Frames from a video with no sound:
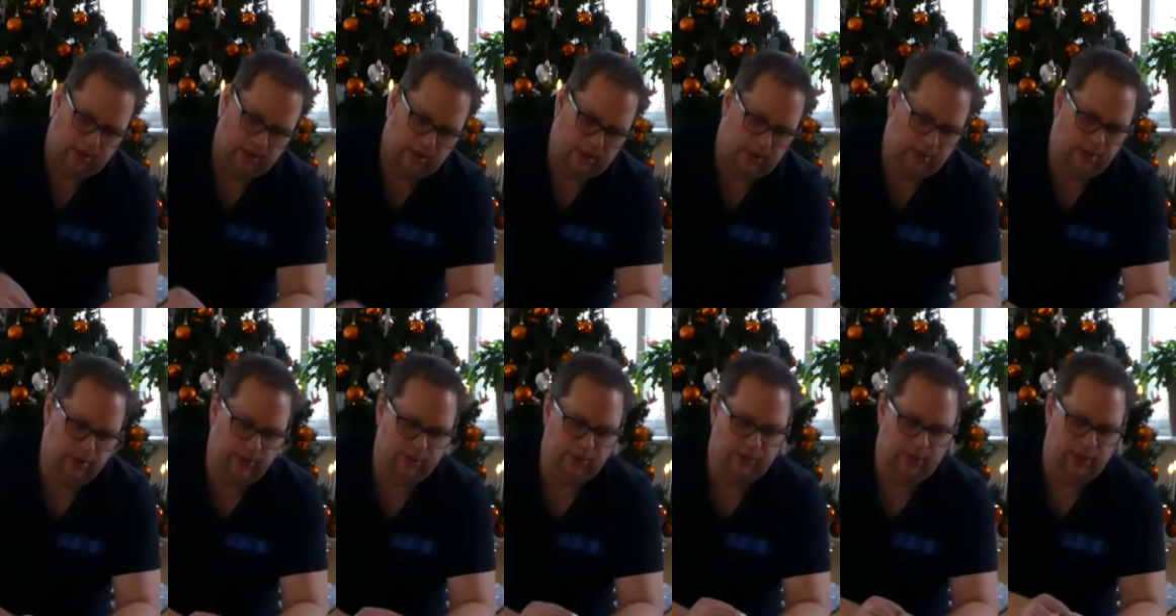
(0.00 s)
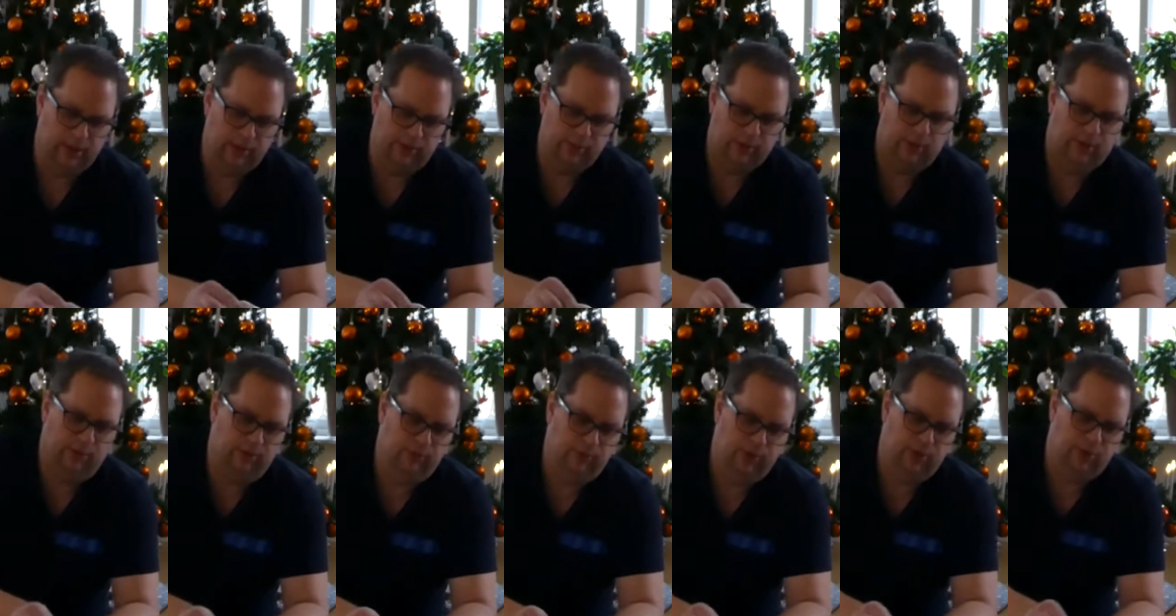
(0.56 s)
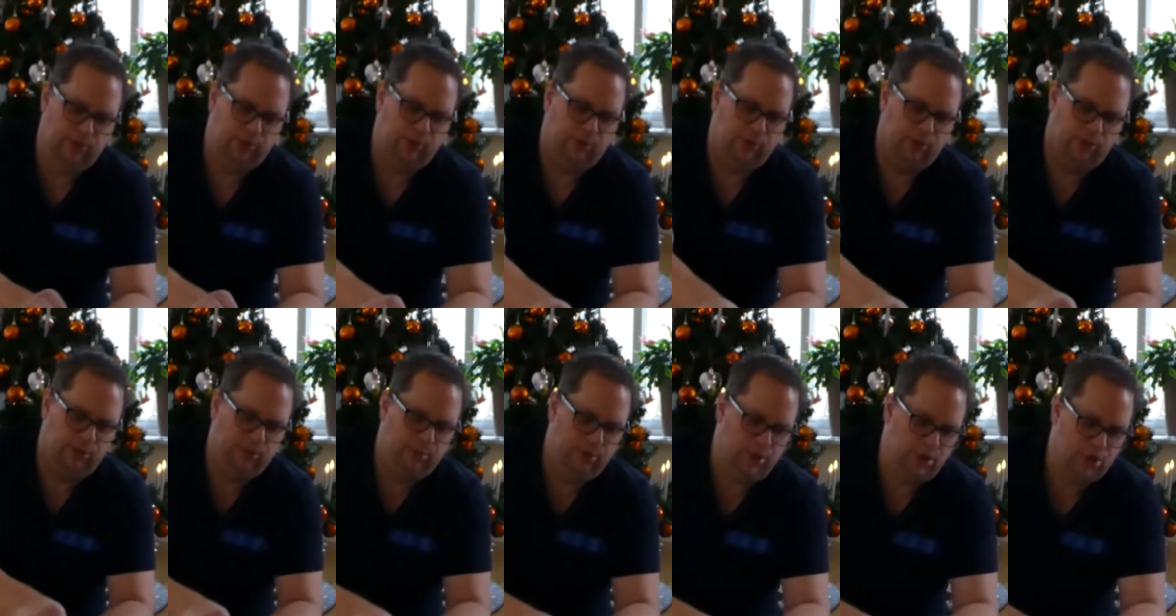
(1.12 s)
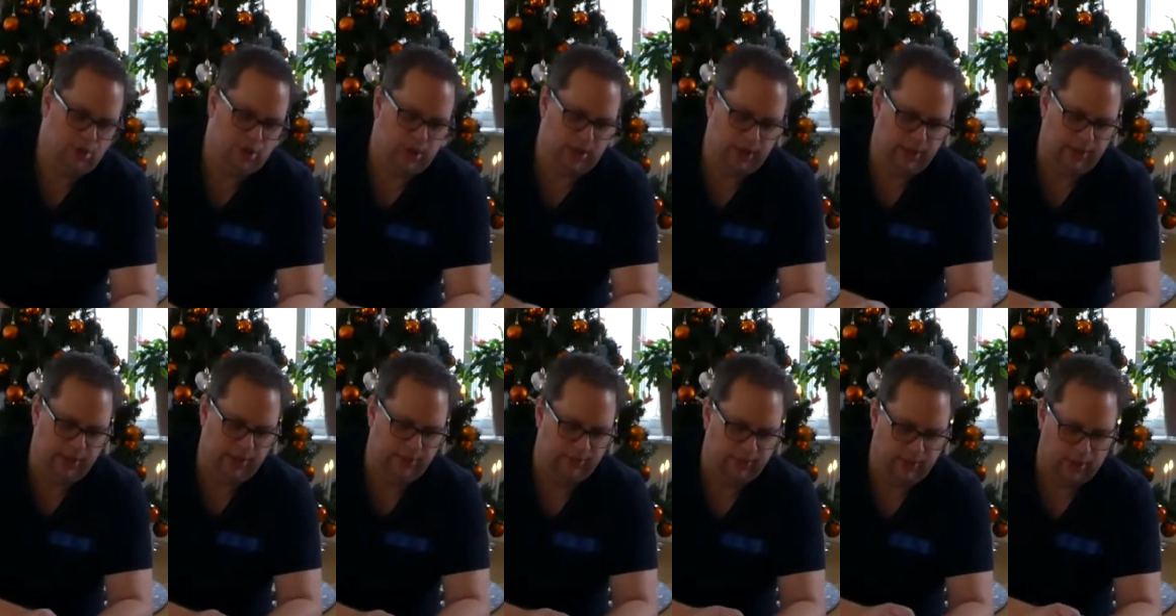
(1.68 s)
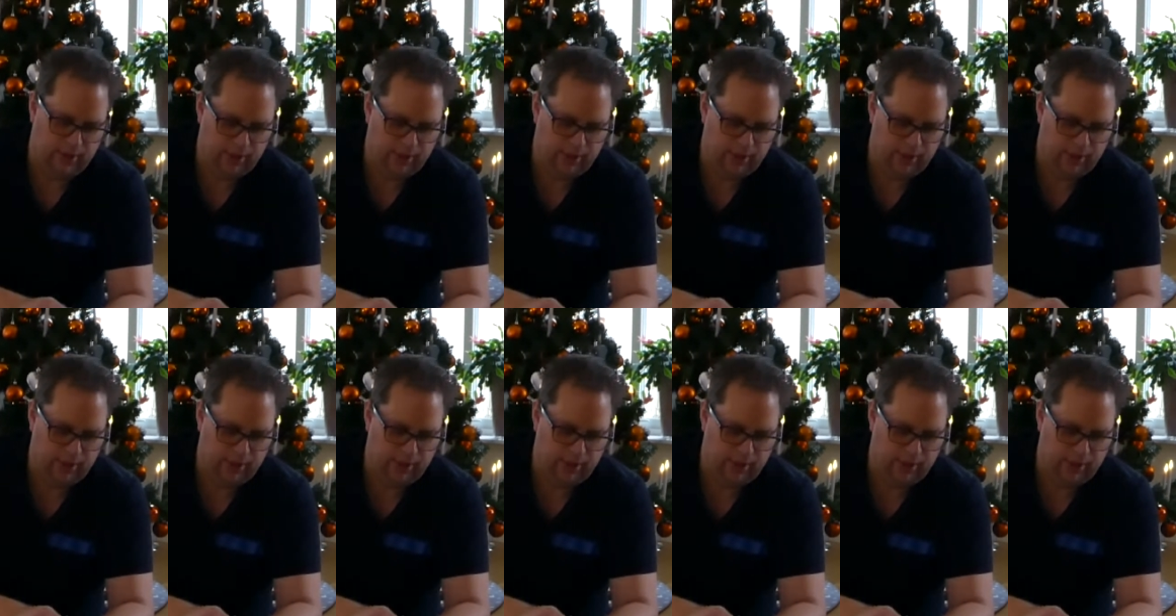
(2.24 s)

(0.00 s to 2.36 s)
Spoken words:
I don't like these ones to be shiny